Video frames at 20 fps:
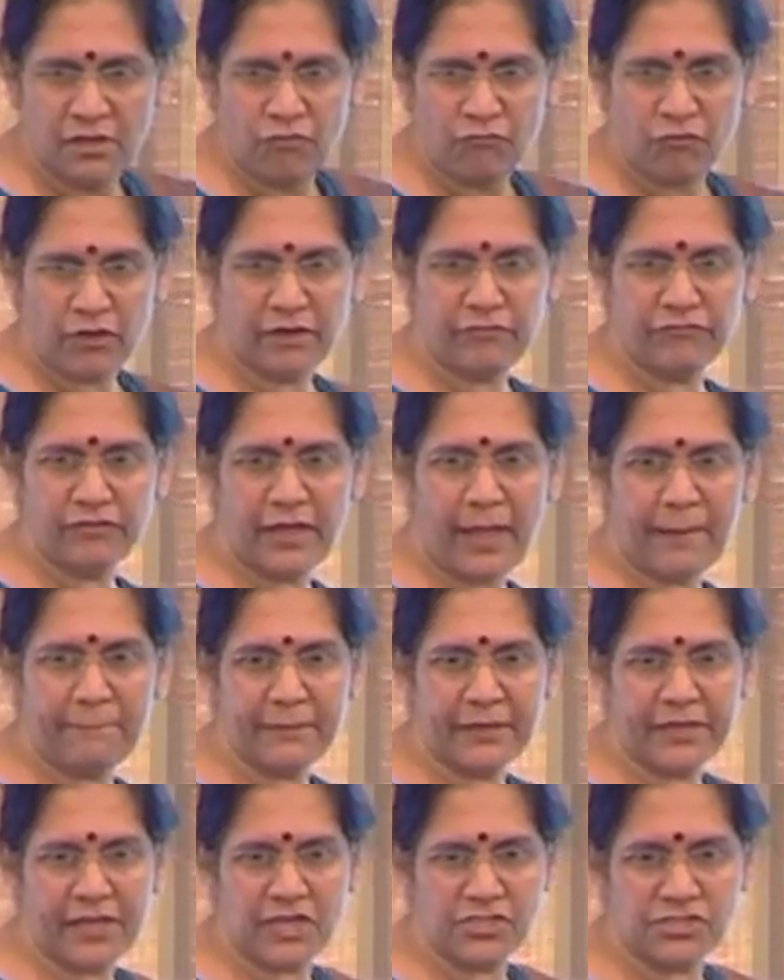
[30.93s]
For every
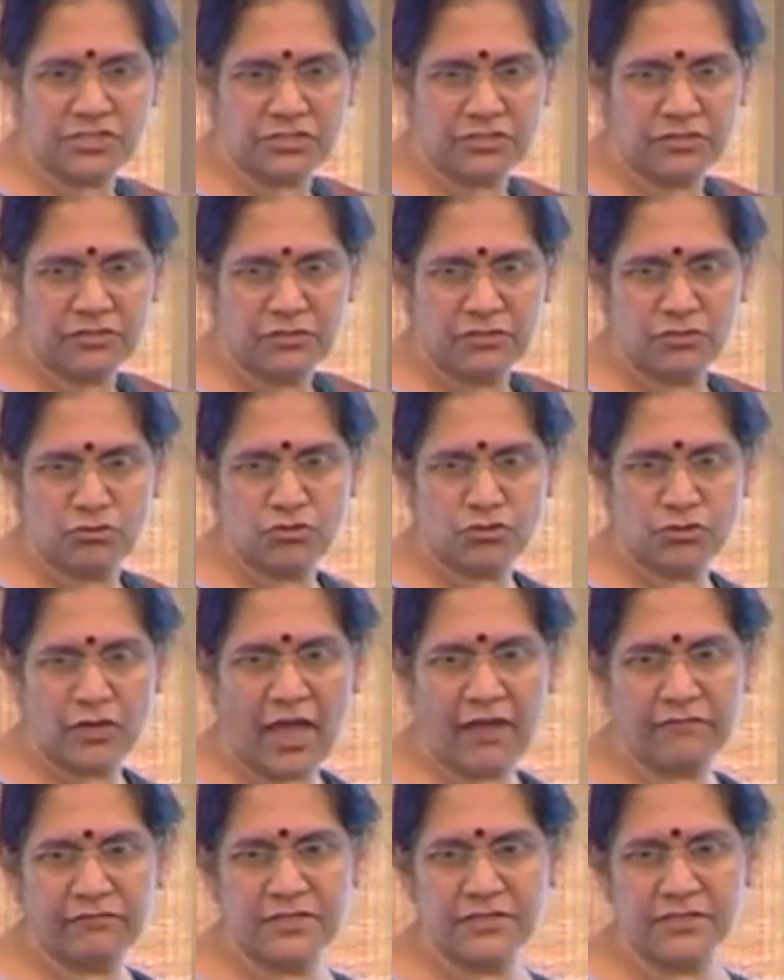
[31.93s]
application, you should
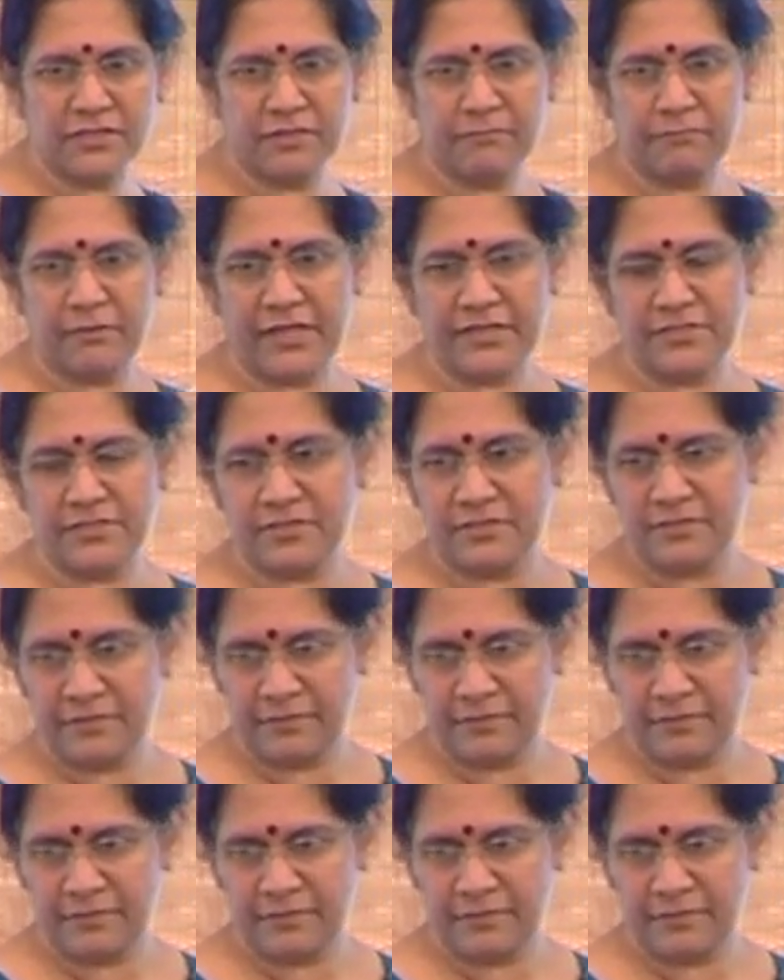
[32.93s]
have this in place.